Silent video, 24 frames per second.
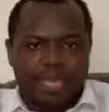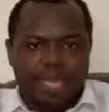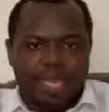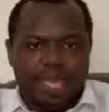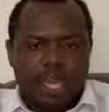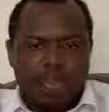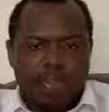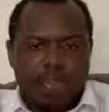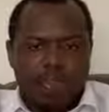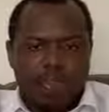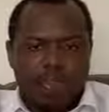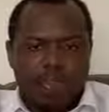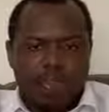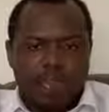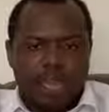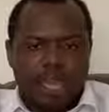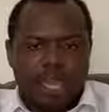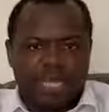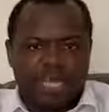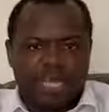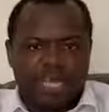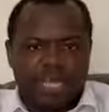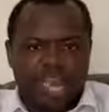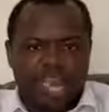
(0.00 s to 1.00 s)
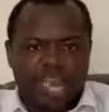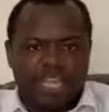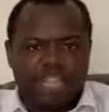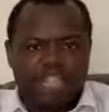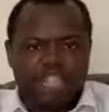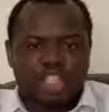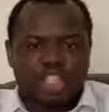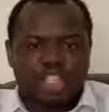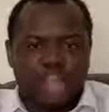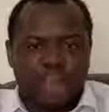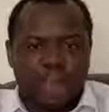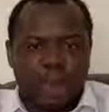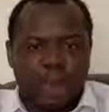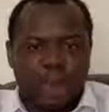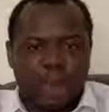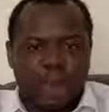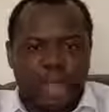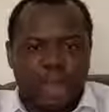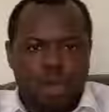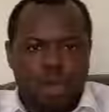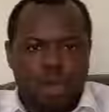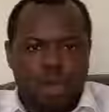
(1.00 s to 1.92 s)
If it means I shed my